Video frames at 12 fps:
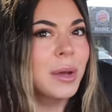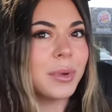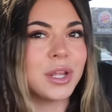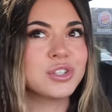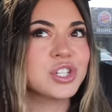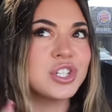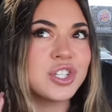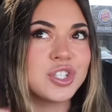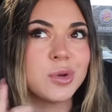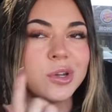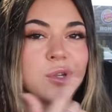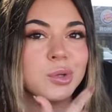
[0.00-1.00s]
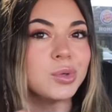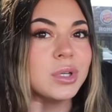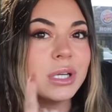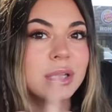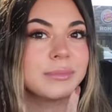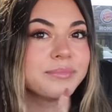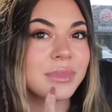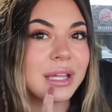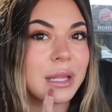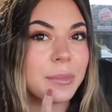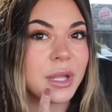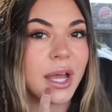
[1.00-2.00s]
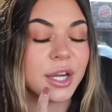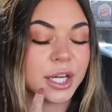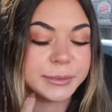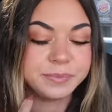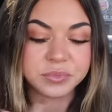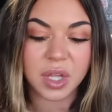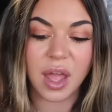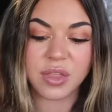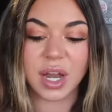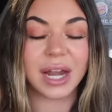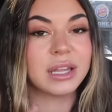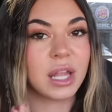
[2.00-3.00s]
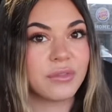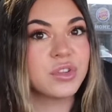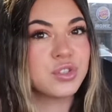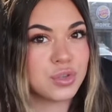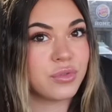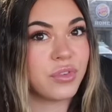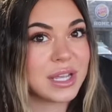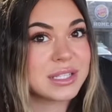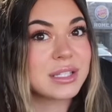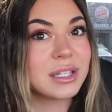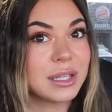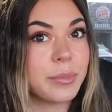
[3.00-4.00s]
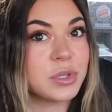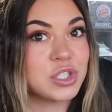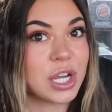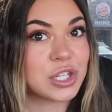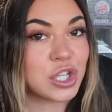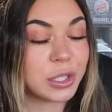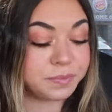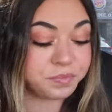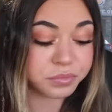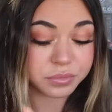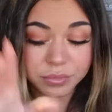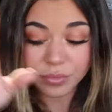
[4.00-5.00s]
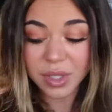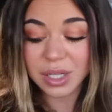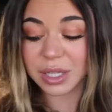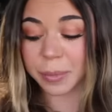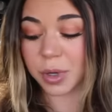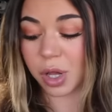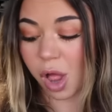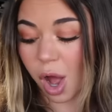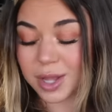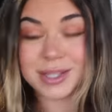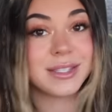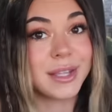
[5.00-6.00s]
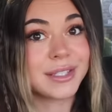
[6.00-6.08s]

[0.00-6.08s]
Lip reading: but I usually just do a nude lip liner and then I love the Too Faced Lip Injection lip gloss.